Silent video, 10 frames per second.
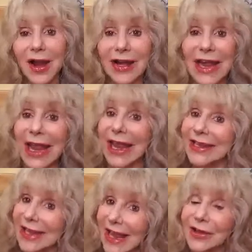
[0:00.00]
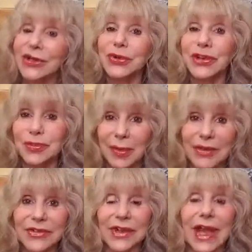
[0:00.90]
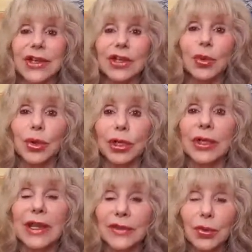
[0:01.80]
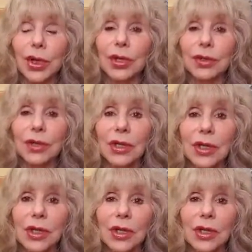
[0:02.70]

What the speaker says: are and how you expressed and how you were in the world.